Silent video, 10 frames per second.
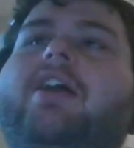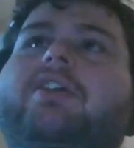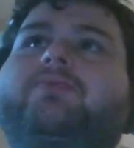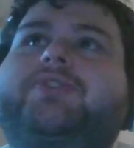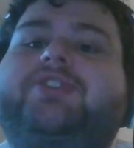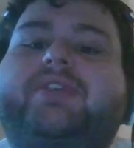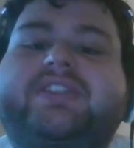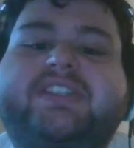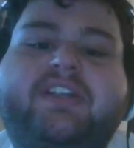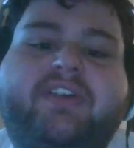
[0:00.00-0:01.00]
would you
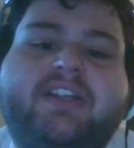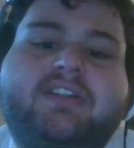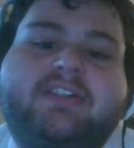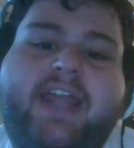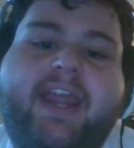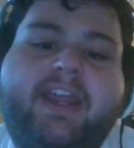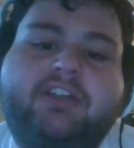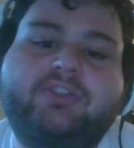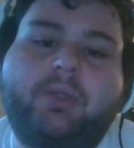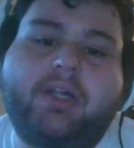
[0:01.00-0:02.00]
consider it taking
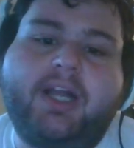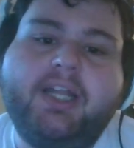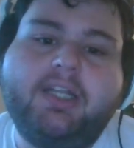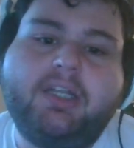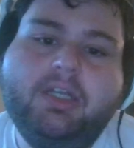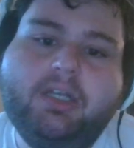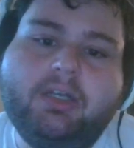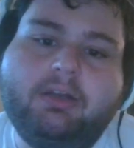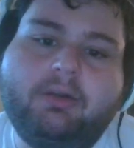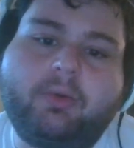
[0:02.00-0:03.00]
a shortcut,
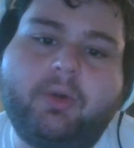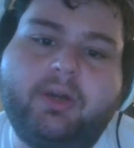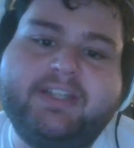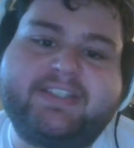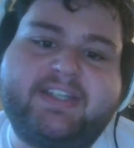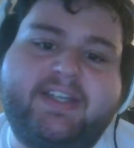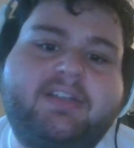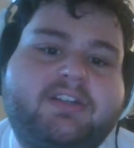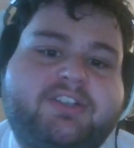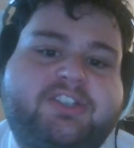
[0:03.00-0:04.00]
or is it
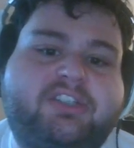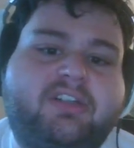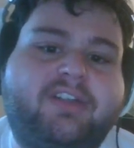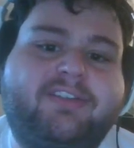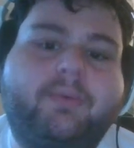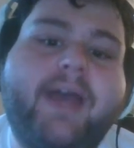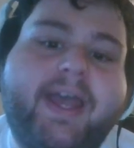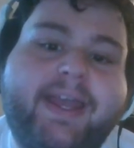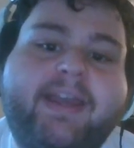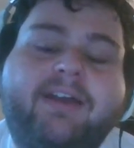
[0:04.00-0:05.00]
just another
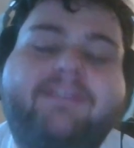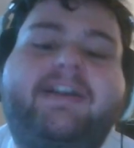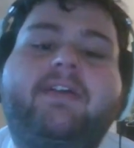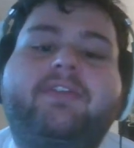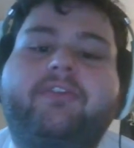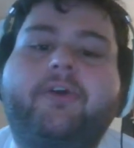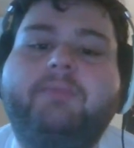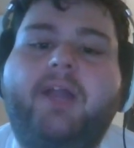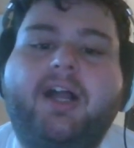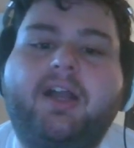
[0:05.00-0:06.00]
way around the roadblock?